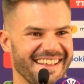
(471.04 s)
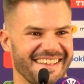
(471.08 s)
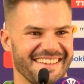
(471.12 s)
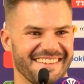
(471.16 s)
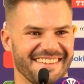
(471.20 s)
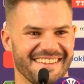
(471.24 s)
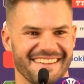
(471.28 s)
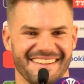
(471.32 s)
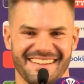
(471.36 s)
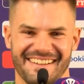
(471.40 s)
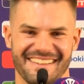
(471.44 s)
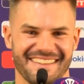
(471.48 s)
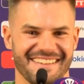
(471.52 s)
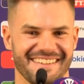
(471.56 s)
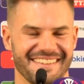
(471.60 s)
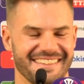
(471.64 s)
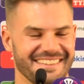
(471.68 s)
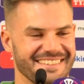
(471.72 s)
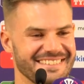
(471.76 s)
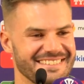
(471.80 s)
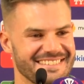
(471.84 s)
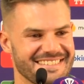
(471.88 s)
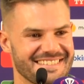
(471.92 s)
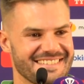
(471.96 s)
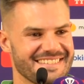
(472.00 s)
No, I don't know.
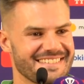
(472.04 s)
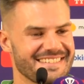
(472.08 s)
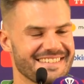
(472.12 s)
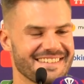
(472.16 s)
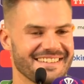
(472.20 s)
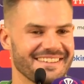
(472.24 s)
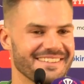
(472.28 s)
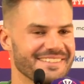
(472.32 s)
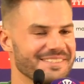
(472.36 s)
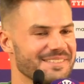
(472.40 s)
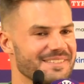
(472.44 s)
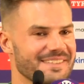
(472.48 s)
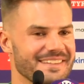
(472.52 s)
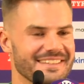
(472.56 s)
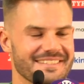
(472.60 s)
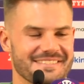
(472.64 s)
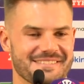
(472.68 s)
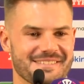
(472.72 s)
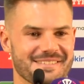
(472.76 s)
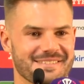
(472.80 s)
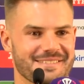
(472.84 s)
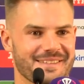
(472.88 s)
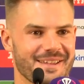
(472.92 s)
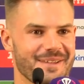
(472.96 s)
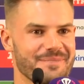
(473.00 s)
It's just things
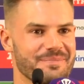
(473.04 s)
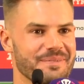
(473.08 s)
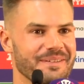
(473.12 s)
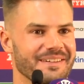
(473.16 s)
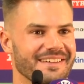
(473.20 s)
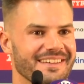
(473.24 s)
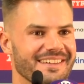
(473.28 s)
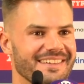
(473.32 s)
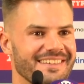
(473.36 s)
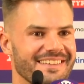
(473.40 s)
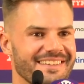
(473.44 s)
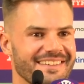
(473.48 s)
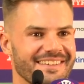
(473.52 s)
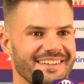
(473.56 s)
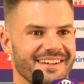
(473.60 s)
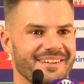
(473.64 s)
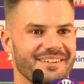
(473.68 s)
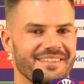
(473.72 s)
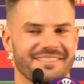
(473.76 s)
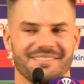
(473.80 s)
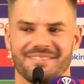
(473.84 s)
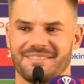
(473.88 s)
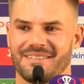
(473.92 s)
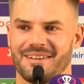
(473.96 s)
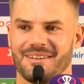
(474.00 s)
just happen.
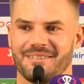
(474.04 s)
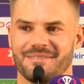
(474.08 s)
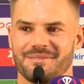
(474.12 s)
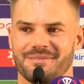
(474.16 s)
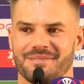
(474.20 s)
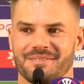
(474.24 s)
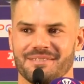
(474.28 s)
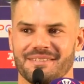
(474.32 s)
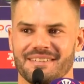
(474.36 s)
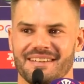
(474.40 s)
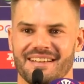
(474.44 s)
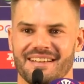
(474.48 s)
I've